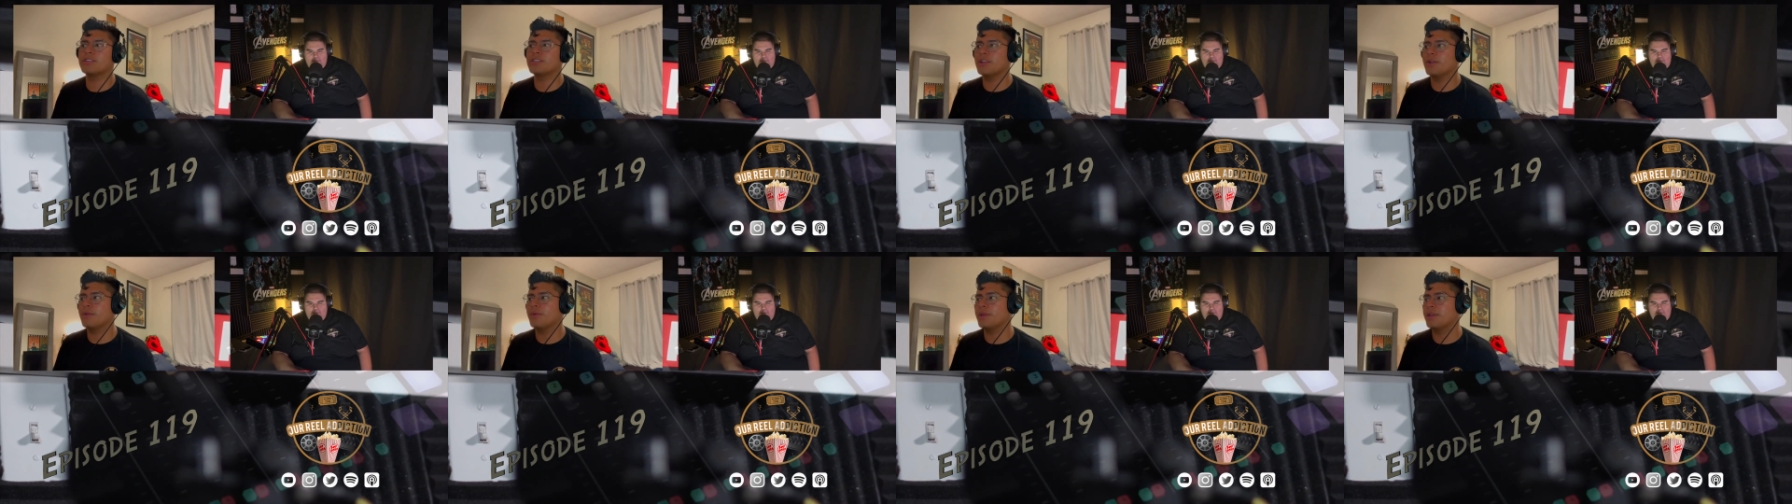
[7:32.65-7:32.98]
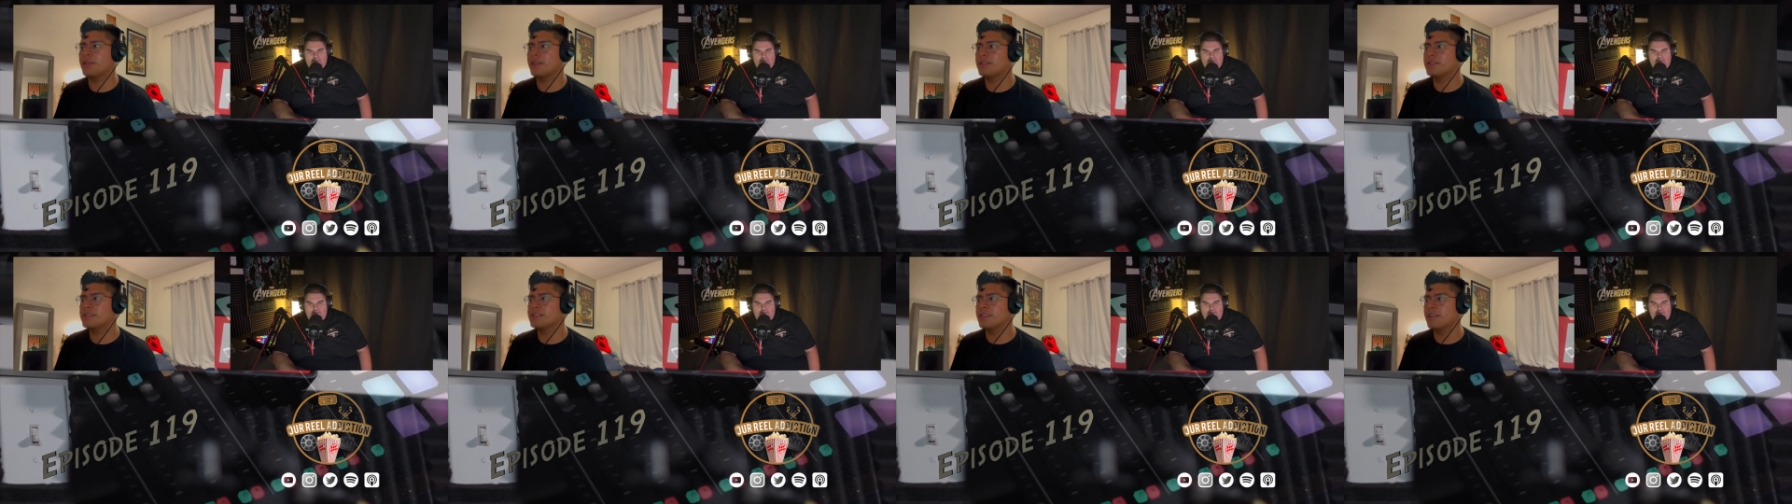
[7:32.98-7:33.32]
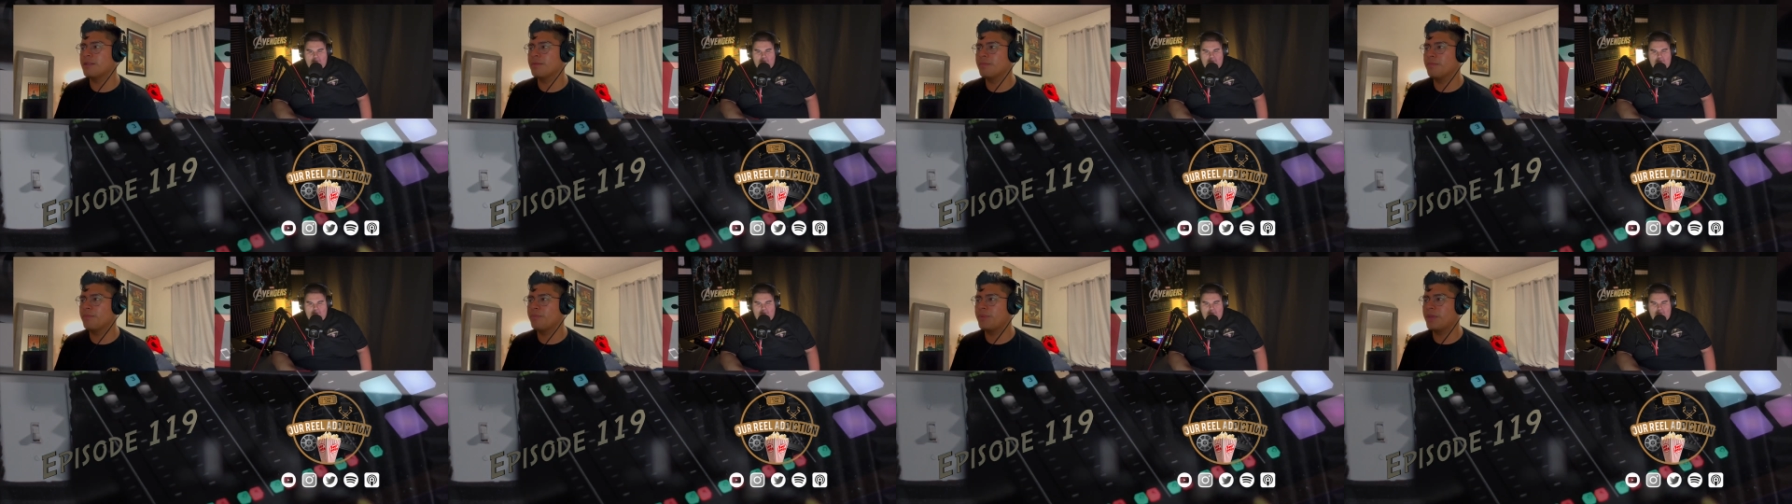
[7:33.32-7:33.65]
showing
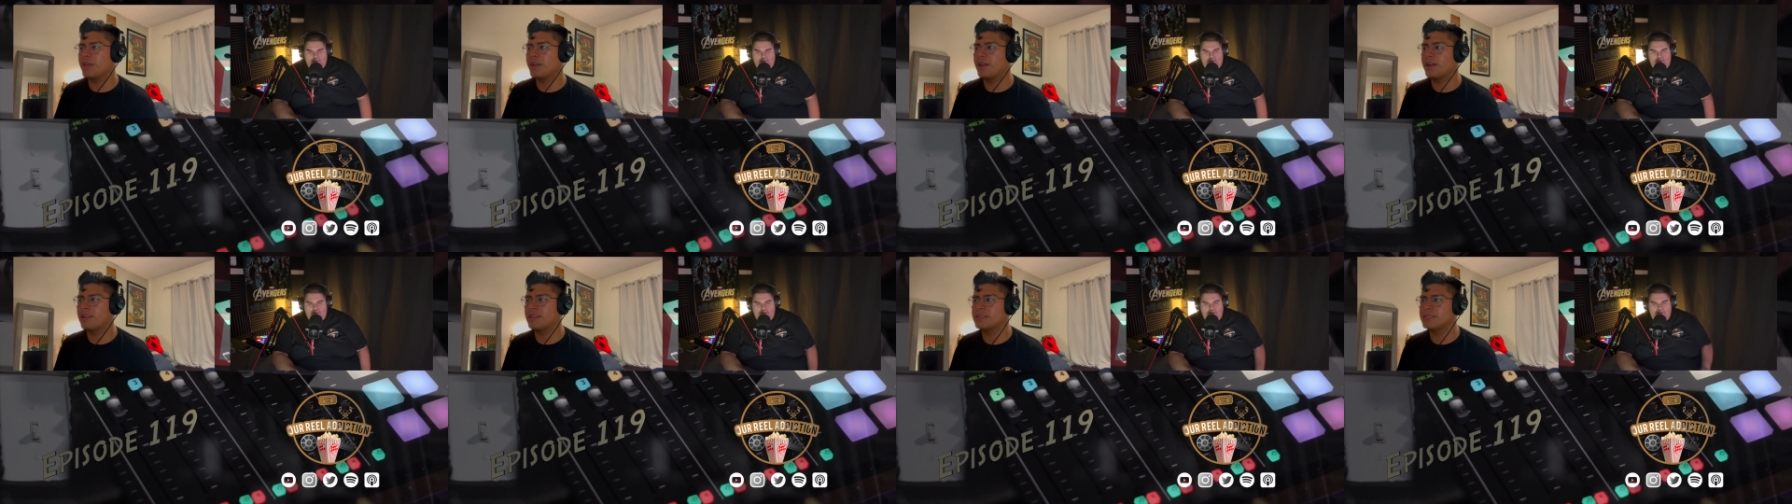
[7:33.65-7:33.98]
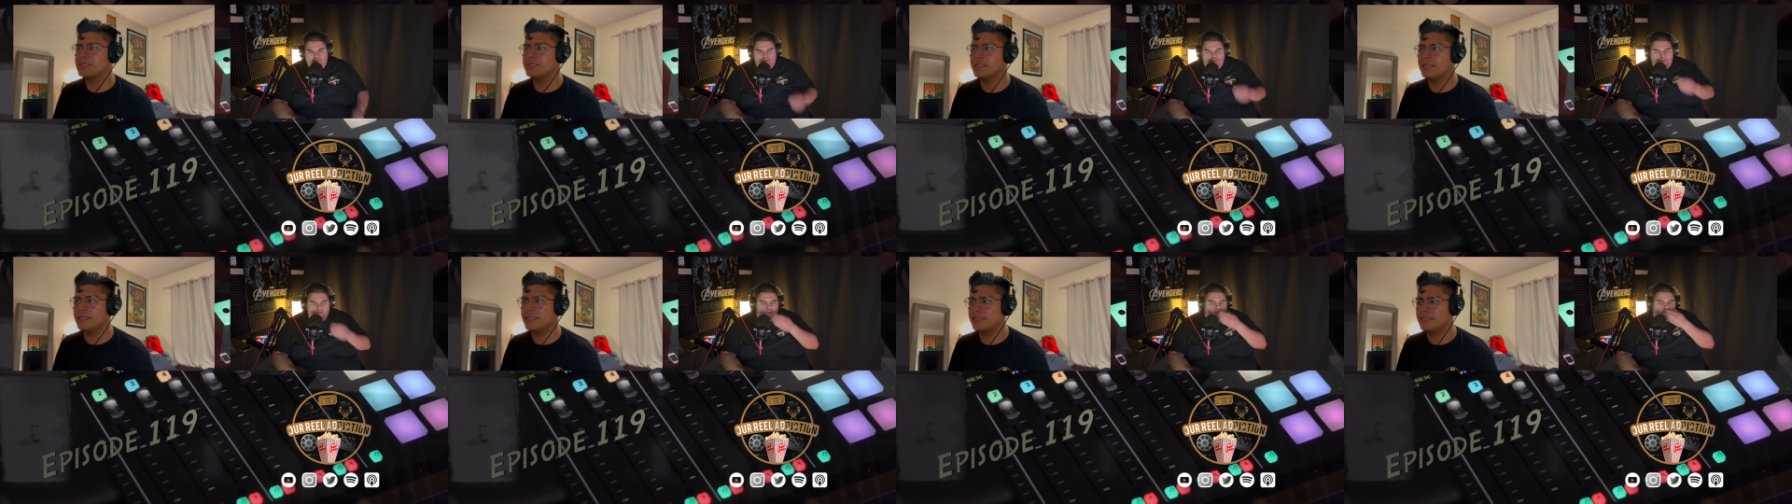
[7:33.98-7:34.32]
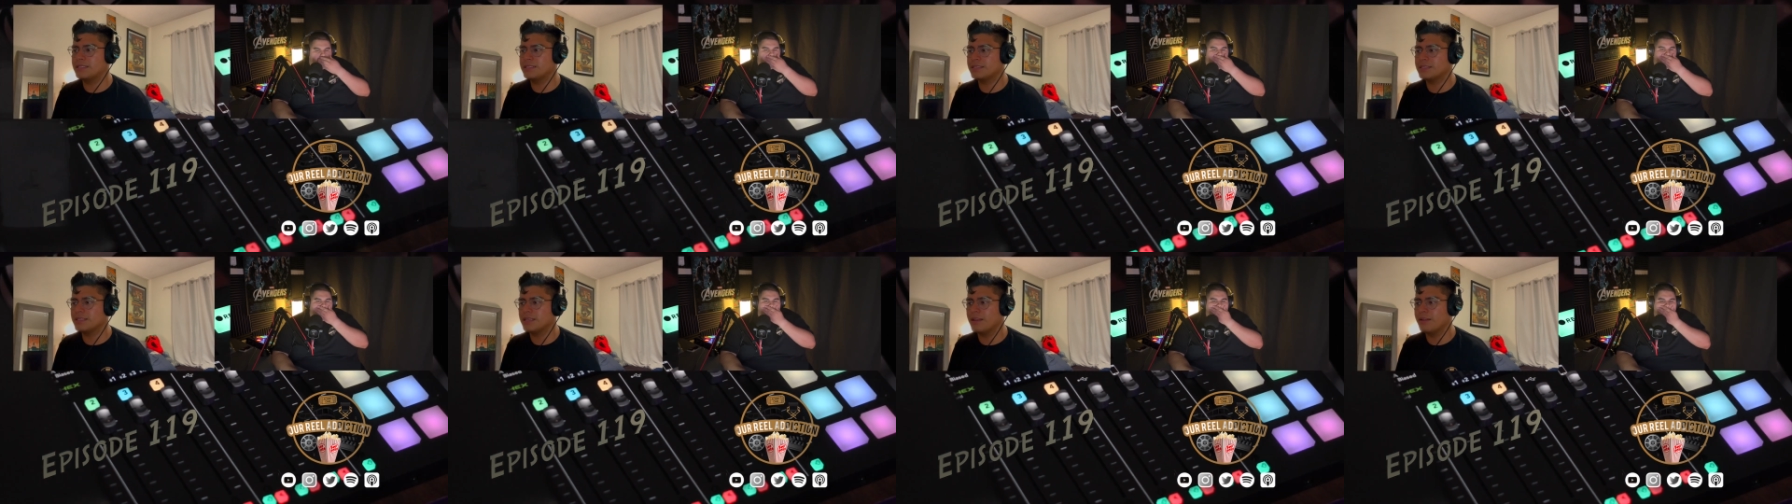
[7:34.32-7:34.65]
some behind the
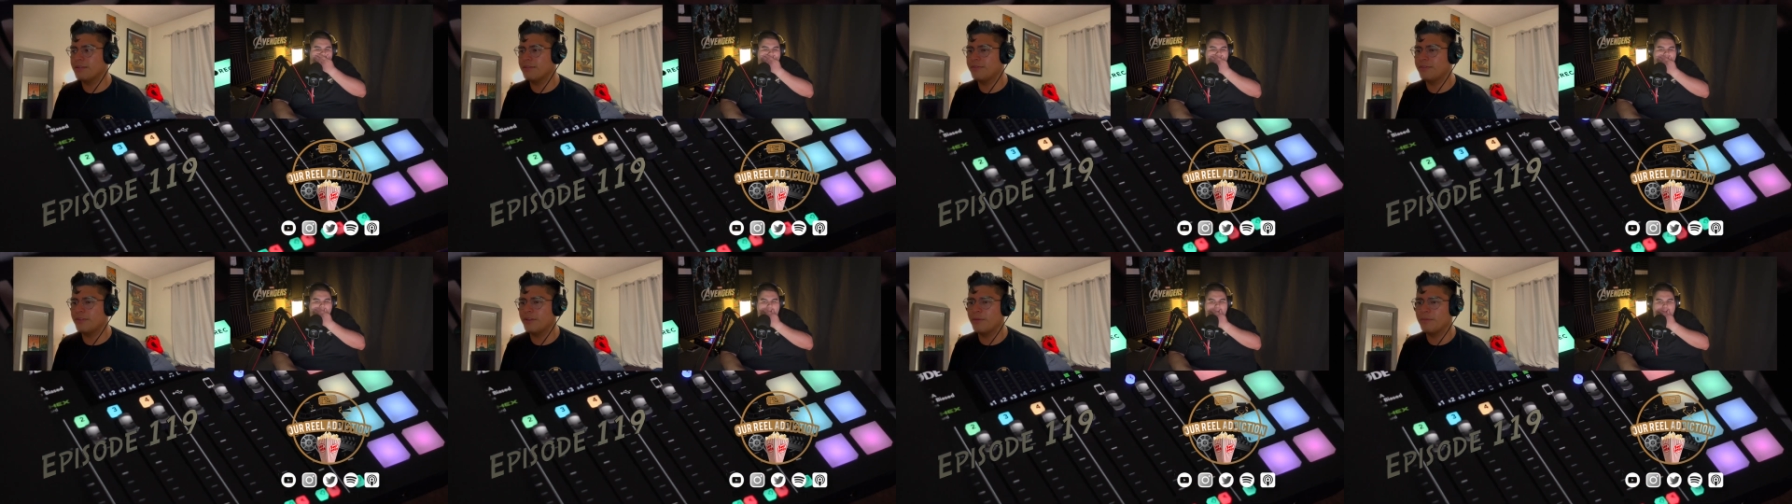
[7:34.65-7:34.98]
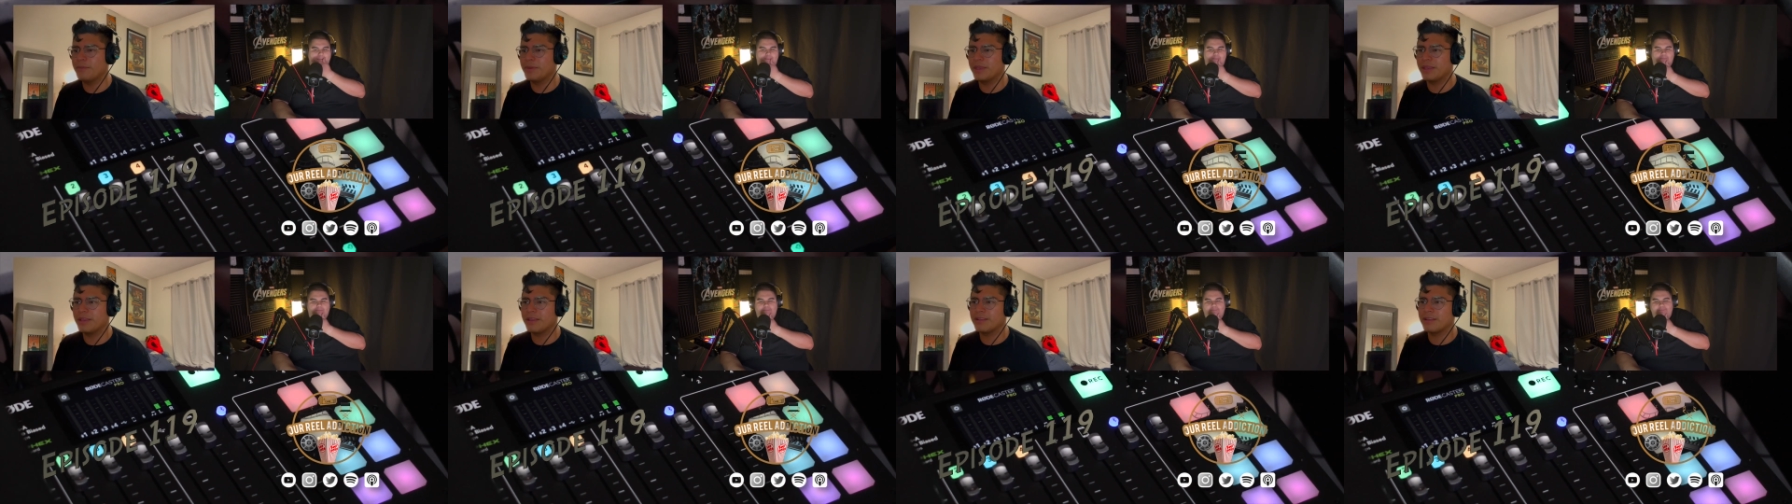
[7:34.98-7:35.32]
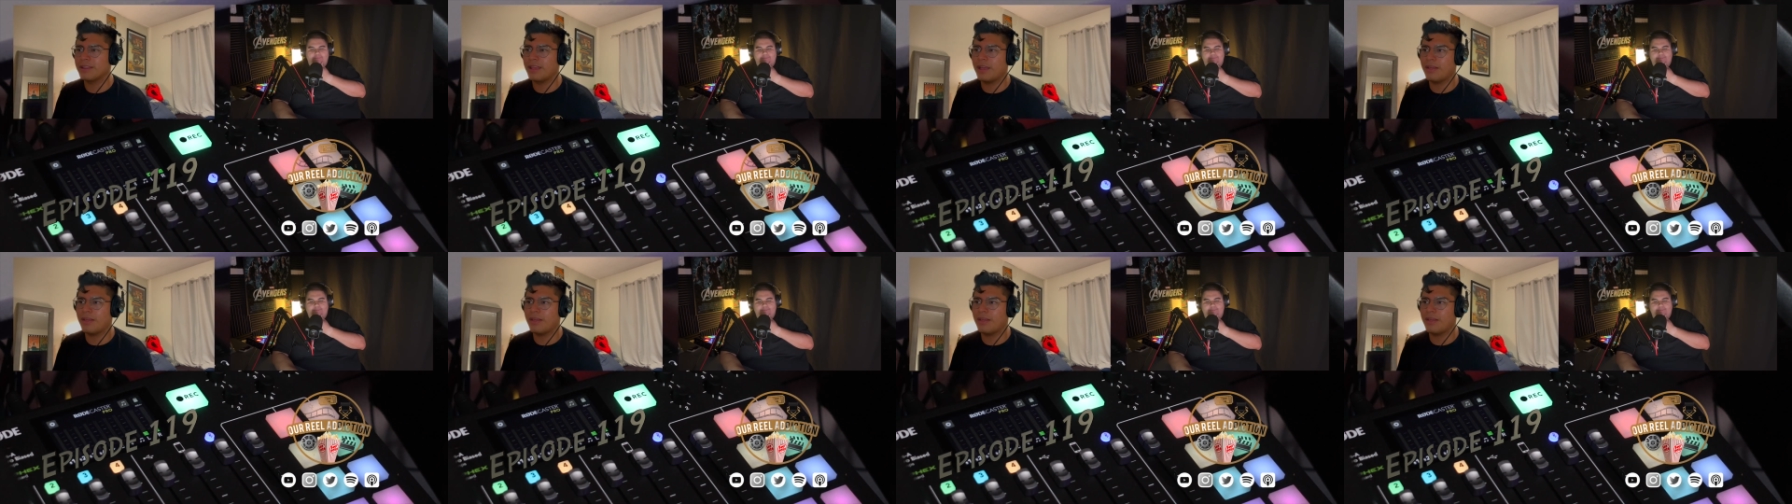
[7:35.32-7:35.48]
scenes of filming and